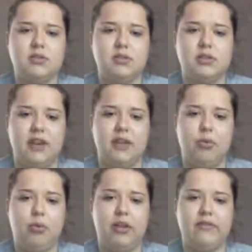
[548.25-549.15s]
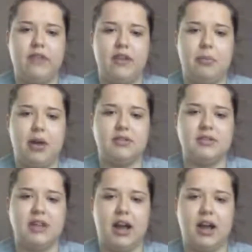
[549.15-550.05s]
loss was 5.5
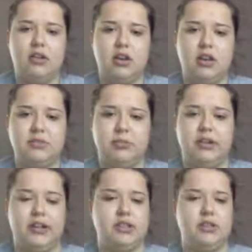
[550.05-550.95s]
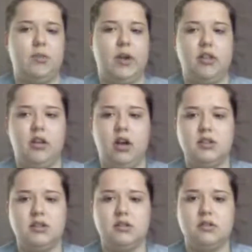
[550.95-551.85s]
pounds higher than his predicted weight
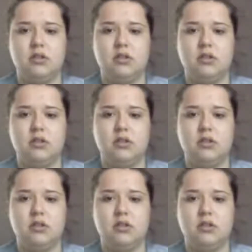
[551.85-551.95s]
loss.